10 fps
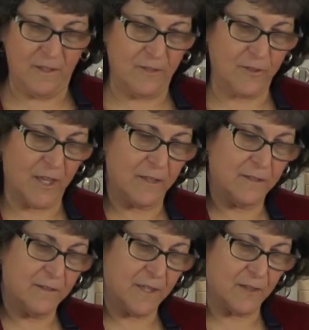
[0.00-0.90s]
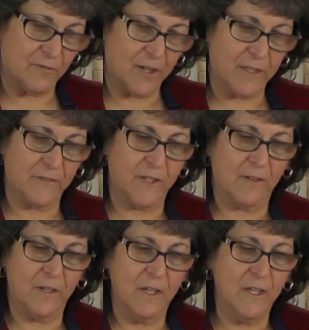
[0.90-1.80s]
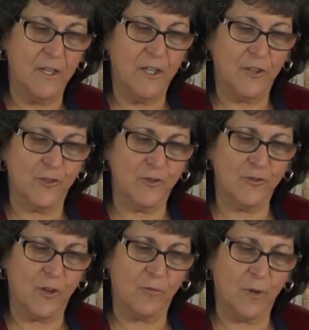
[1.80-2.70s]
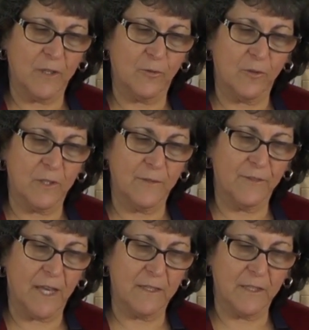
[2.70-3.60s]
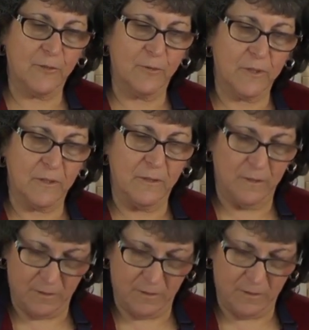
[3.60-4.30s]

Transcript: Okay, get it right in there. Because you don't want all of that liquid